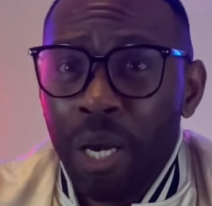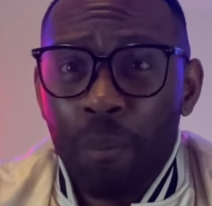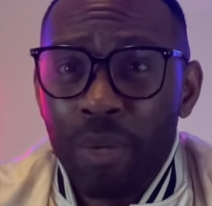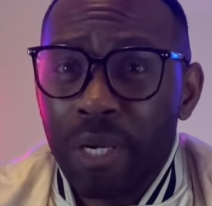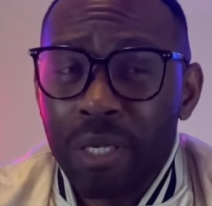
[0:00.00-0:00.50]

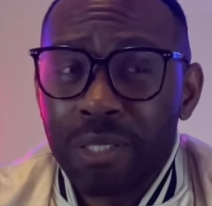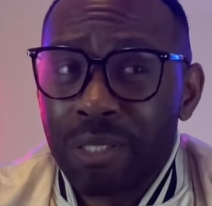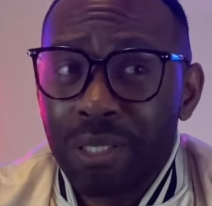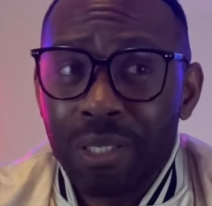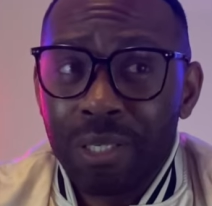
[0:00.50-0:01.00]

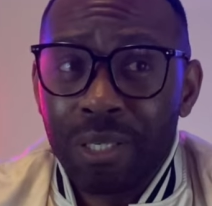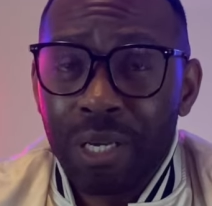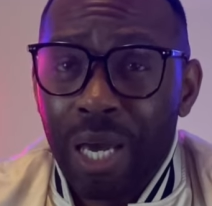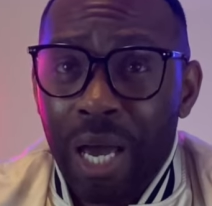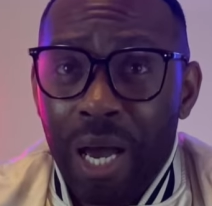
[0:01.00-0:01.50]
because
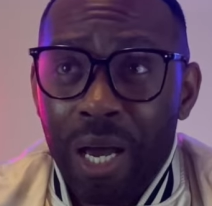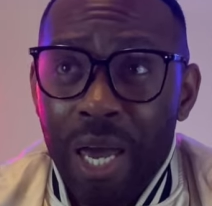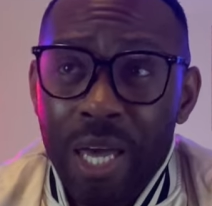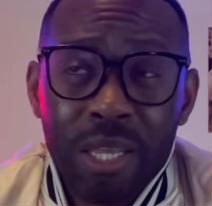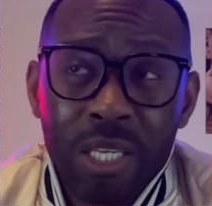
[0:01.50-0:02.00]

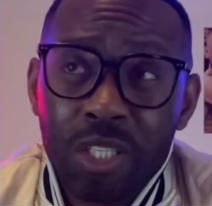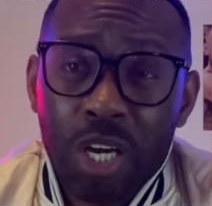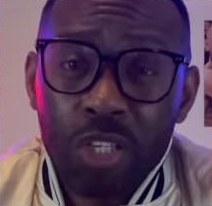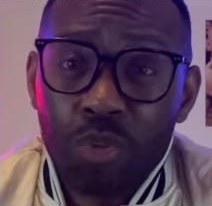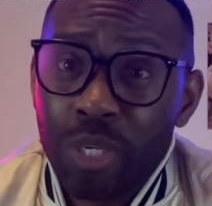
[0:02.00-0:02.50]
Anthony
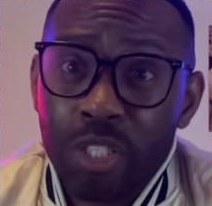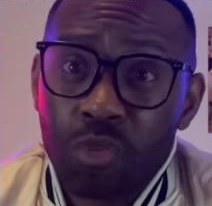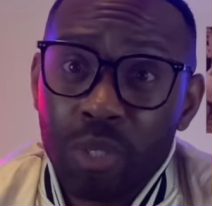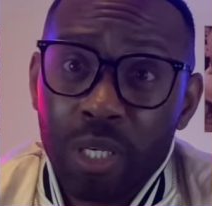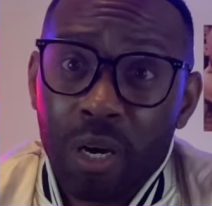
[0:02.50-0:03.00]
Joshua hits
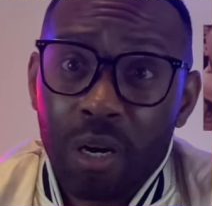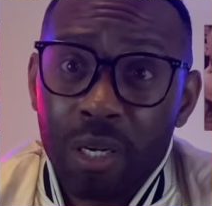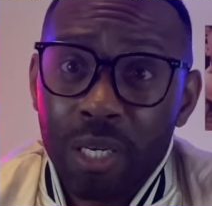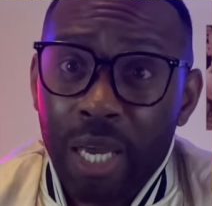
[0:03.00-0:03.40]
really hard.